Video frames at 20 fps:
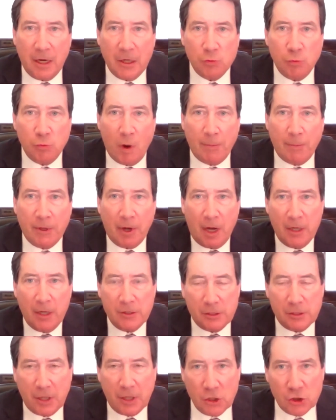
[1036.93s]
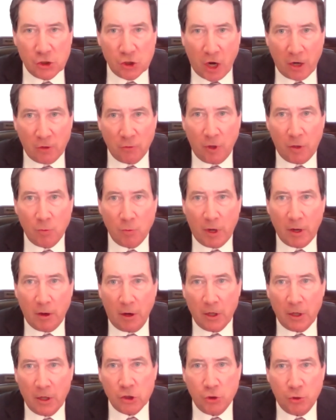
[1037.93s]
It's weaponized. It's got a giant runway
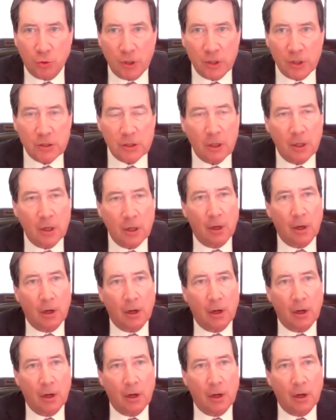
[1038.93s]
on it, turrets.